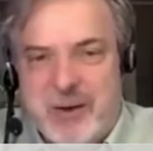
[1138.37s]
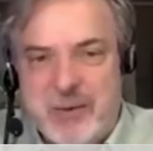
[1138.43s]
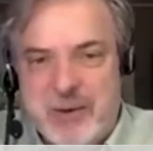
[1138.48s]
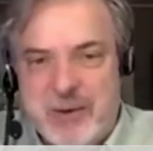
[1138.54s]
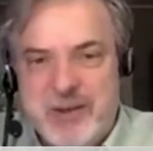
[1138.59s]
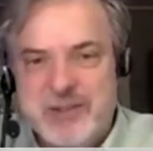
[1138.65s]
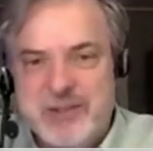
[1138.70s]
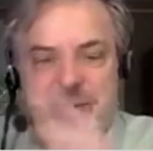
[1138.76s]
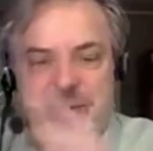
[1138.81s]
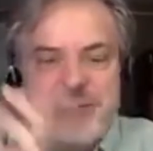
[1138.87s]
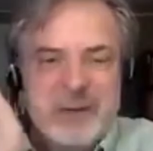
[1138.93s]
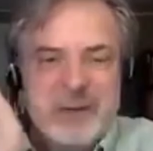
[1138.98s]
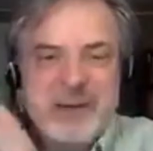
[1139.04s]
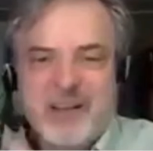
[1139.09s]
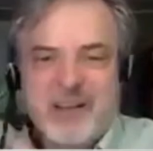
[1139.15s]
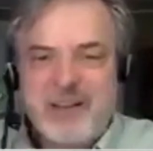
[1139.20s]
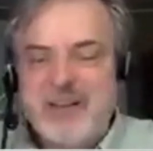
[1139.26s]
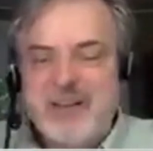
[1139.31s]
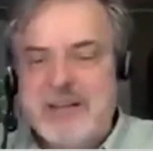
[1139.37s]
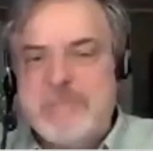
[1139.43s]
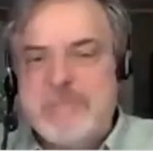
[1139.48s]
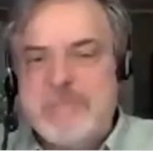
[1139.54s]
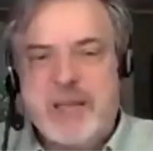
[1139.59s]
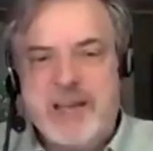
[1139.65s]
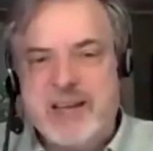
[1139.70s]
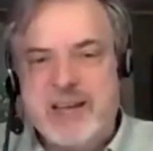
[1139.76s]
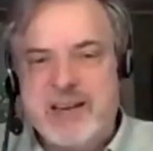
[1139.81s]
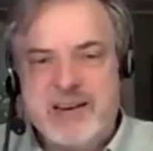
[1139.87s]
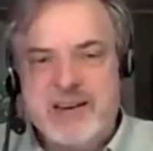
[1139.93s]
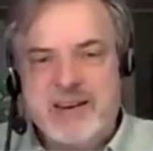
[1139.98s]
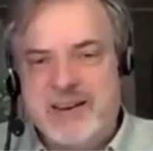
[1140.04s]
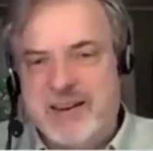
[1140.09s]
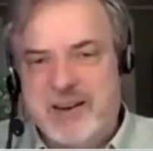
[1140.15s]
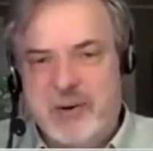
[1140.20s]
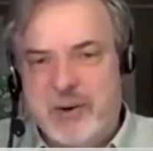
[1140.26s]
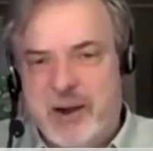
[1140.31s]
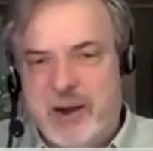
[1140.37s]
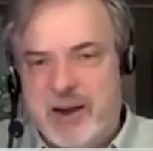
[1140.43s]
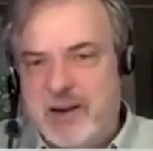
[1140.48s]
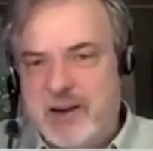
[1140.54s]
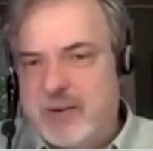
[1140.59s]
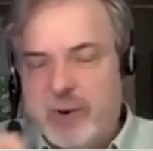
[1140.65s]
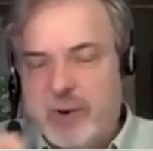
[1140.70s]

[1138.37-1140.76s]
here's our bill, and on